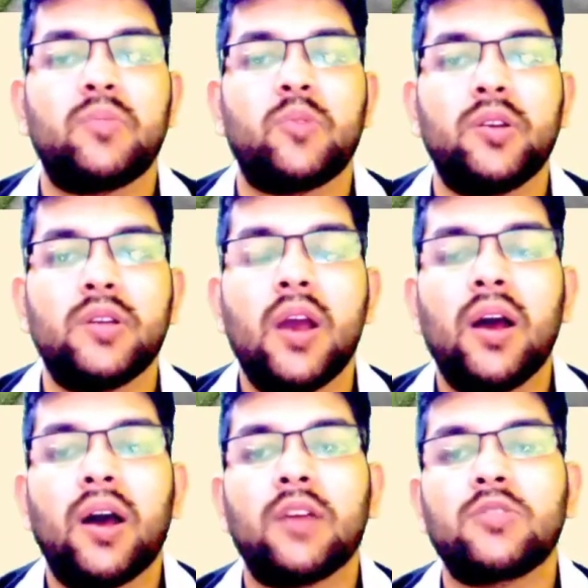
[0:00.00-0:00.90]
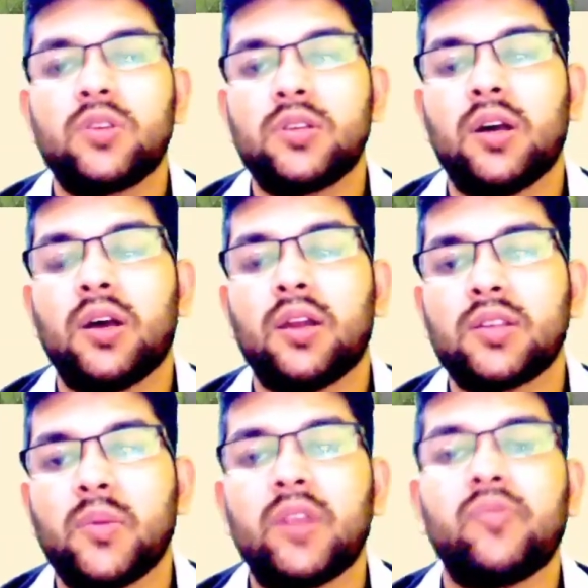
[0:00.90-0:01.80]
Point, uh, sorry uh,
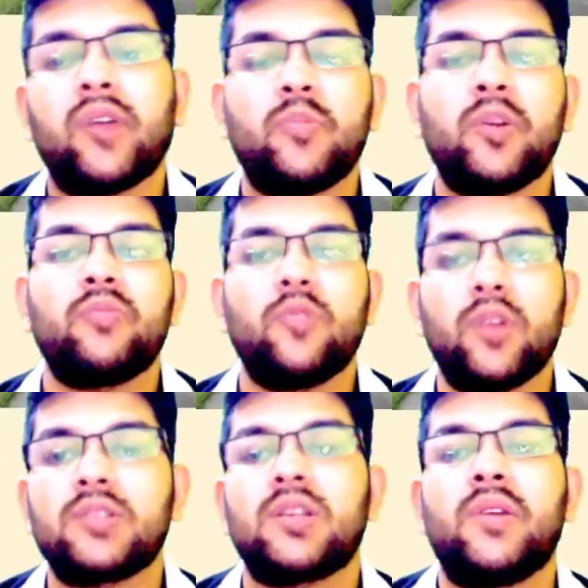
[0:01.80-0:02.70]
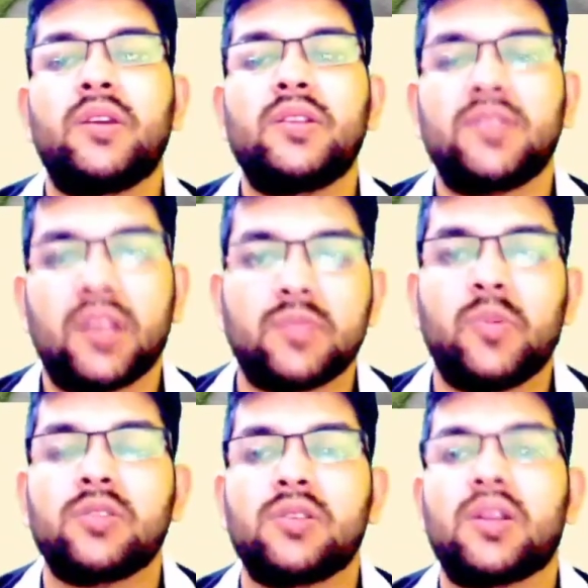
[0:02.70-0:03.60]
75.4 and 76
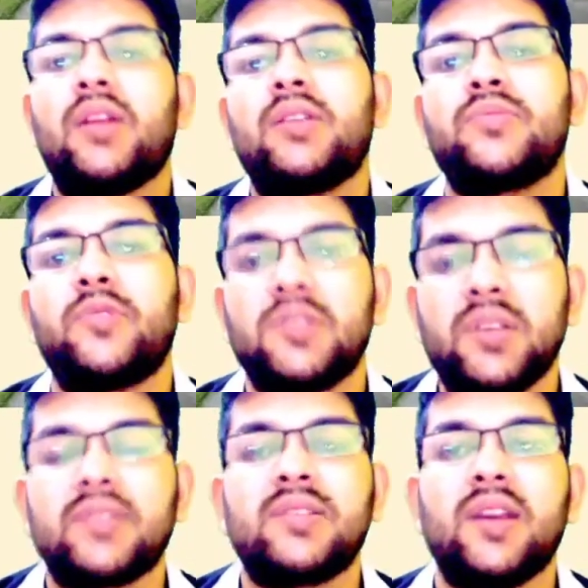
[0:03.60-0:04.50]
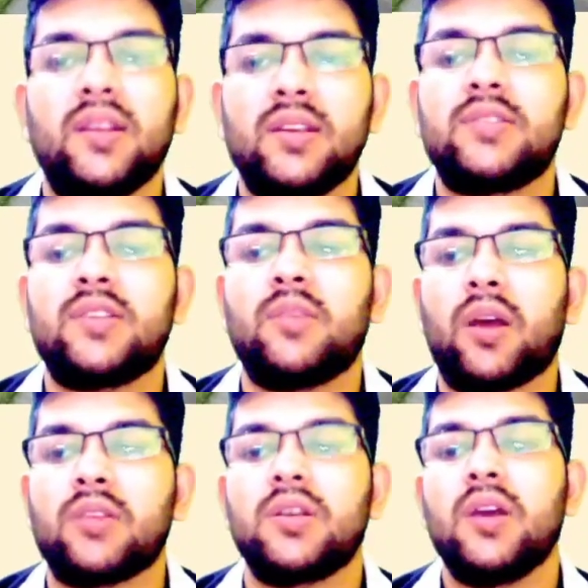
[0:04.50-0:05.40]
percentile it is for cse and ec
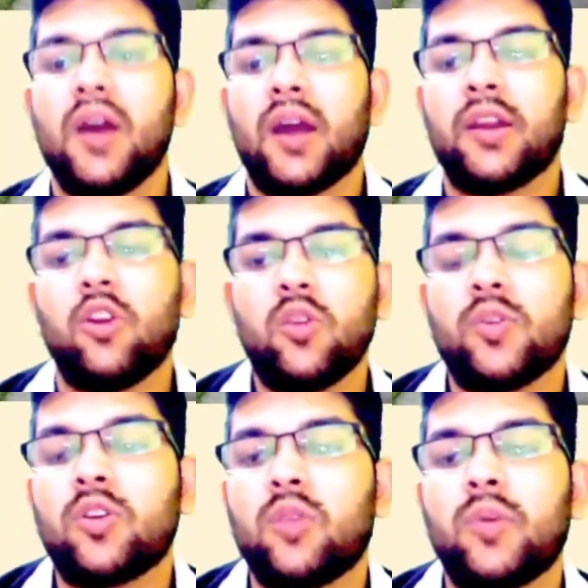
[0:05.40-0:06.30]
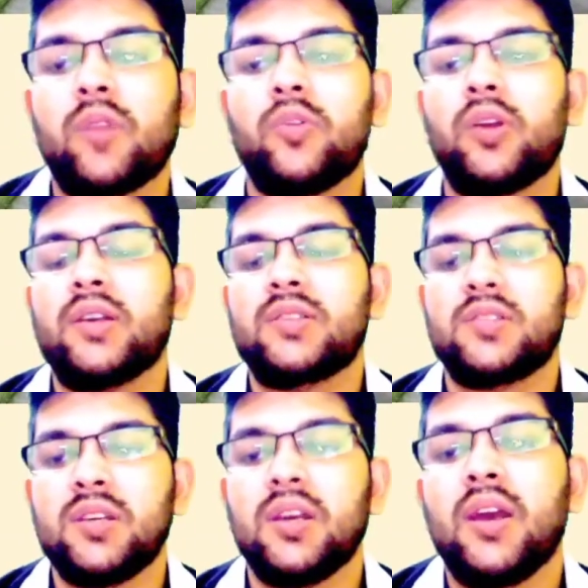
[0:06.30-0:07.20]
branch and now if you talk about for
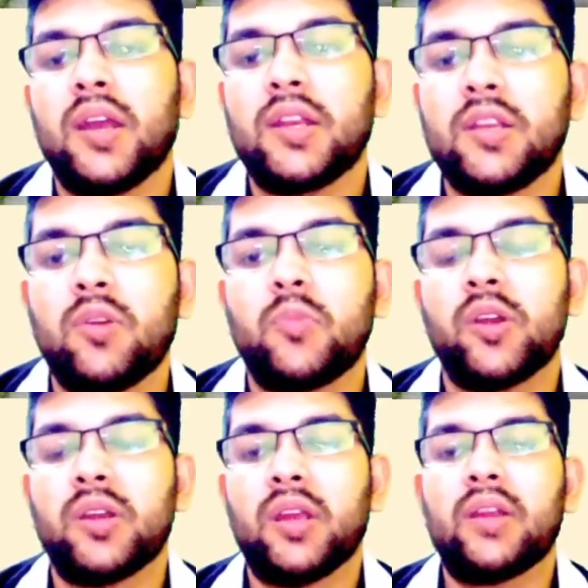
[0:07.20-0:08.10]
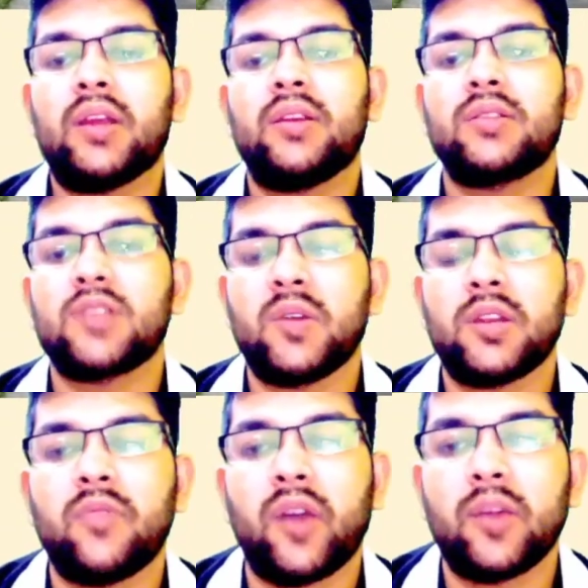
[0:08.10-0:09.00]
ST, 81.8 and
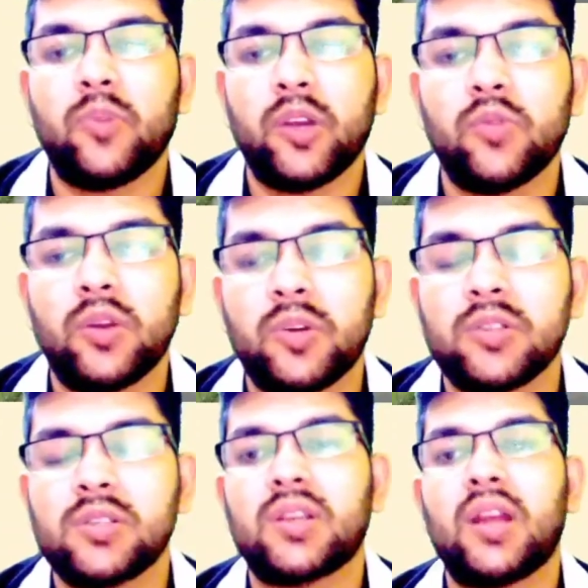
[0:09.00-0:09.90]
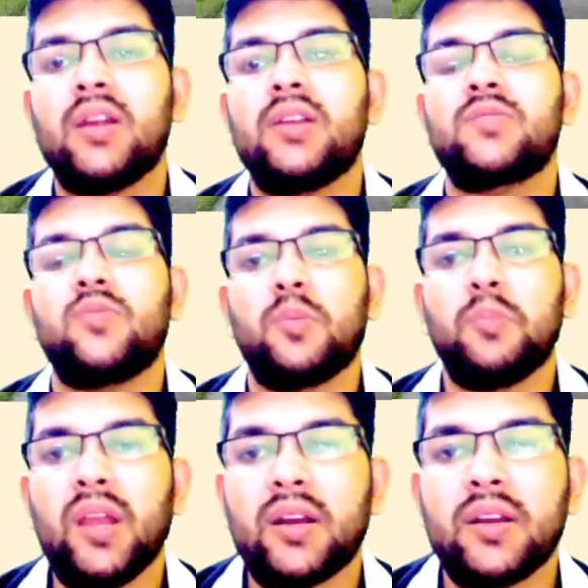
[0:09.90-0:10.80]
75.1 percentile that is for
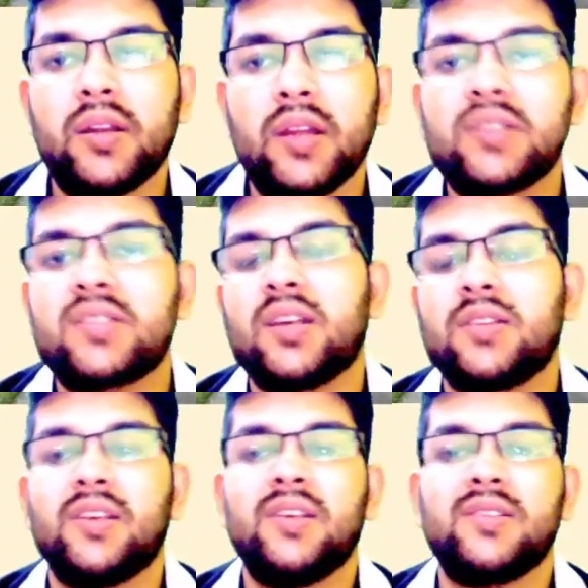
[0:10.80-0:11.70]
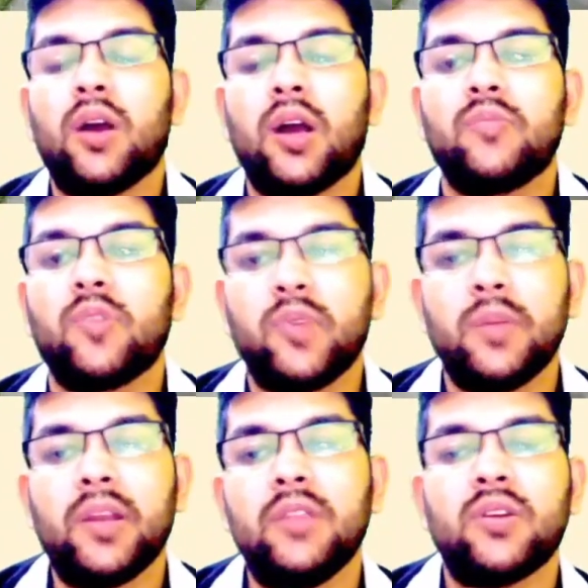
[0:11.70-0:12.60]
male candidate CSE and for
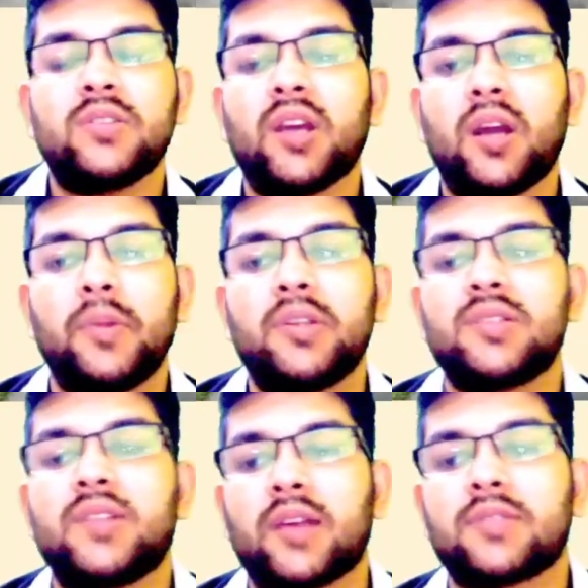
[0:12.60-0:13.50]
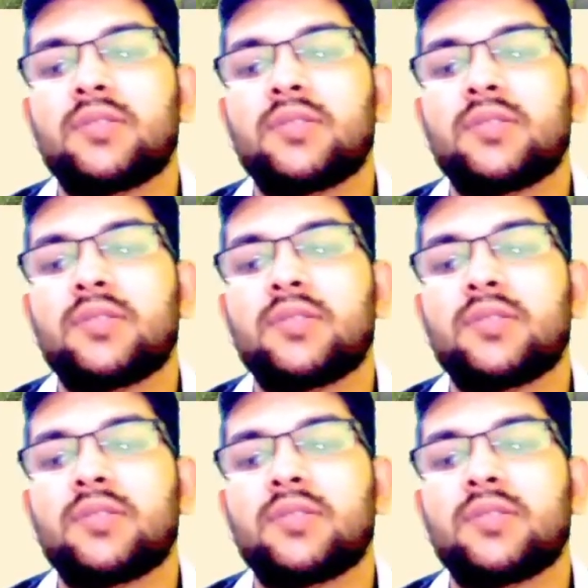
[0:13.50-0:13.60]
female you can check after the slash.